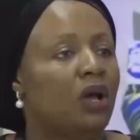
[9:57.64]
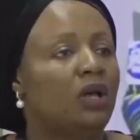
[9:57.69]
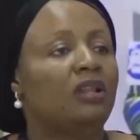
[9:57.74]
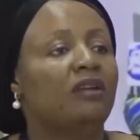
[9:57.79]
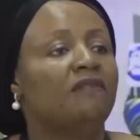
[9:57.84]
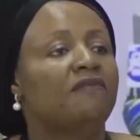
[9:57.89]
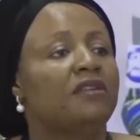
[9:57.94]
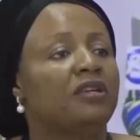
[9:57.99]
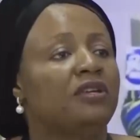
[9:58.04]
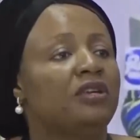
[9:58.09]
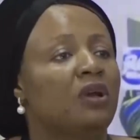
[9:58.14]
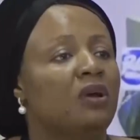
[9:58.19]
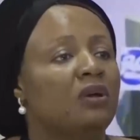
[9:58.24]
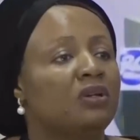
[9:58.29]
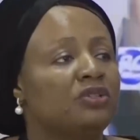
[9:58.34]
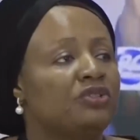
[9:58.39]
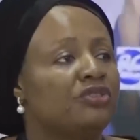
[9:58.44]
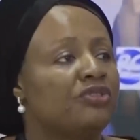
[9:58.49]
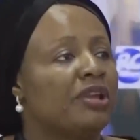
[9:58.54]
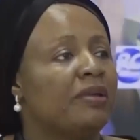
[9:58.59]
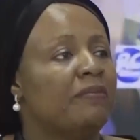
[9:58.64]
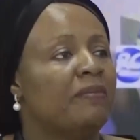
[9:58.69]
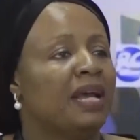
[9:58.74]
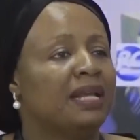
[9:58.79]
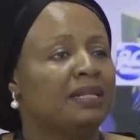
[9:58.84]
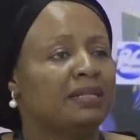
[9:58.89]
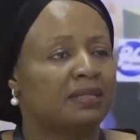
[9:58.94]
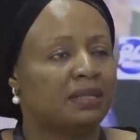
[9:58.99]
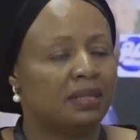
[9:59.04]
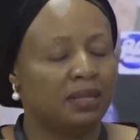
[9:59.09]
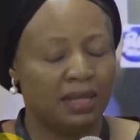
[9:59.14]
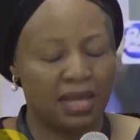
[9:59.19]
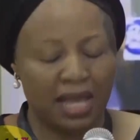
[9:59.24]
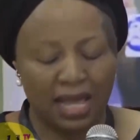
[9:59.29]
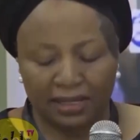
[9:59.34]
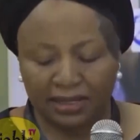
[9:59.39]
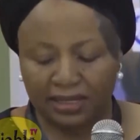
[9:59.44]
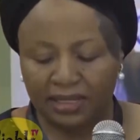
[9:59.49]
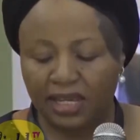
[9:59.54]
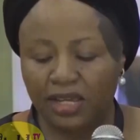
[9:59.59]
all of the young dreamers
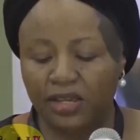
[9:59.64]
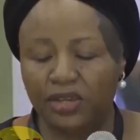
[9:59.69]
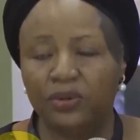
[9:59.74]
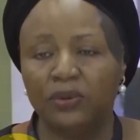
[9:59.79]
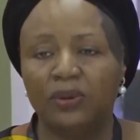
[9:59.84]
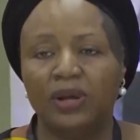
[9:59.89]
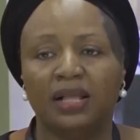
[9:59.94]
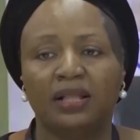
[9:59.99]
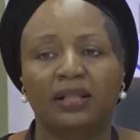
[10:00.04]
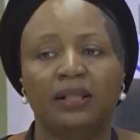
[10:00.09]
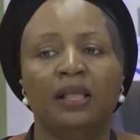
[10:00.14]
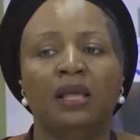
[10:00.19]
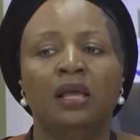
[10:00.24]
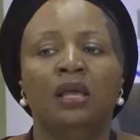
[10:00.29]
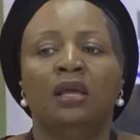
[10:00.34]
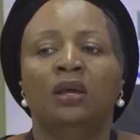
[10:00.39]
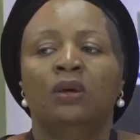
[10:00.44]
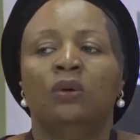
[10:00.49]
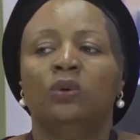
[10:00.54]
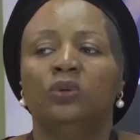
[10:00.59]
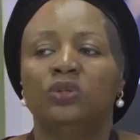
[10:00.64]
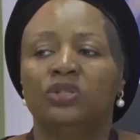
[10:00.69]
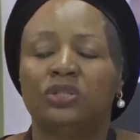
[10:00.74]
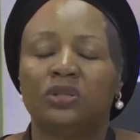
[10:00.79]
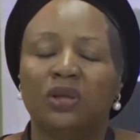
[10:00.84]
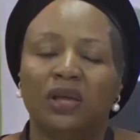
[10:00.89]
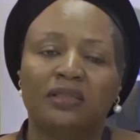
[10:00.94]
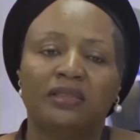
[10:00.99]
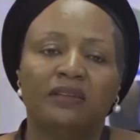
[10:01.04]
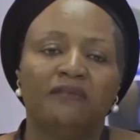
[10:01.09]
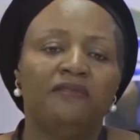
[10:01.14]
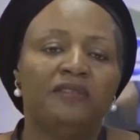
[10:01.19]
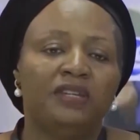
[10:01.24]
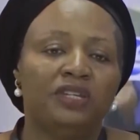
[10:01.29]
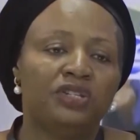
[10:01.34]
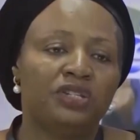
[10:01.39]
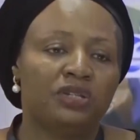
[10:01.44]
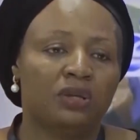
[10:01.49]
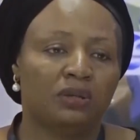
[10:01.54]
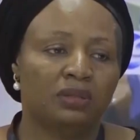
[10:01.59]
at EUL who saw the
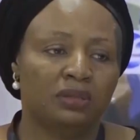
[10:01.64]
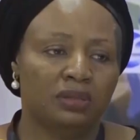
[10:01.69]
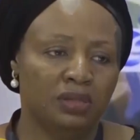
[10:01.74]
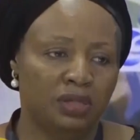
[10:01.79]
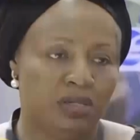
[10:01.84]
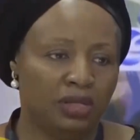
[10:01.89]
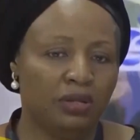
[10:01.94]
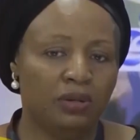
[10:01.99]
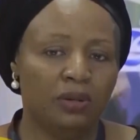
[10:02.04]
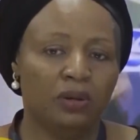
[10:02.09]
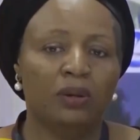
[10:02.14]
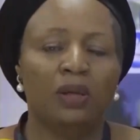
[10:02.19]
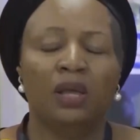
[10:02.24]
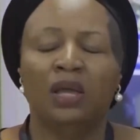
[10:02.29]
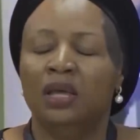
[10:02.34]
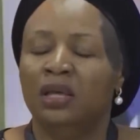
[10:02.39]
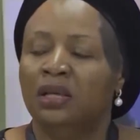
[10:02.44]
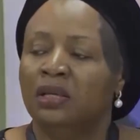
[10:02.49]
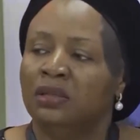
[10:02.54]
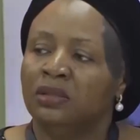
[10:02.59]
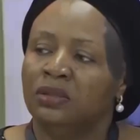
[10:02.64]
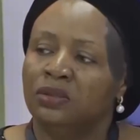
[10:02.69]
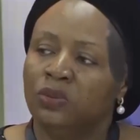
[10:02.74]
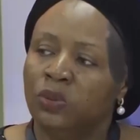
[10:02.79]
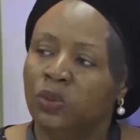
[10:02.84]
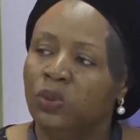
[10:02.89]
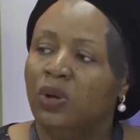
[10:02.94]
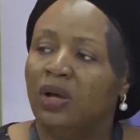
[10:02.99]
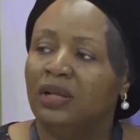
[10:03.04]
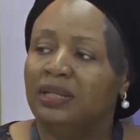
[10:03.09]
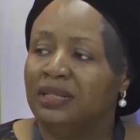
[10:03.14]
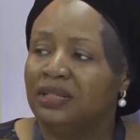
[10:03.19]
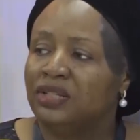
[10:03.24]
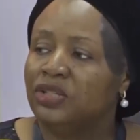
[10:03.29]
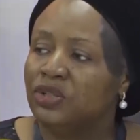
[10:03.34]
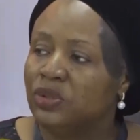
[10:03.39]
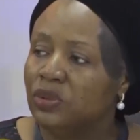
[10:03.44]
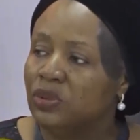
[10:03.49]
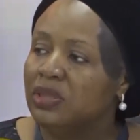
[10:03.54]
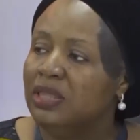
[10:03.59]
vision, you know, who
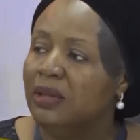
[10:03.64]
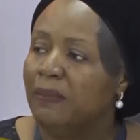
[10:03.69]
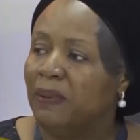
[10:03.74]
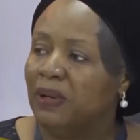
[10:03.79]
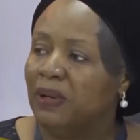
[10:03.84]
understood the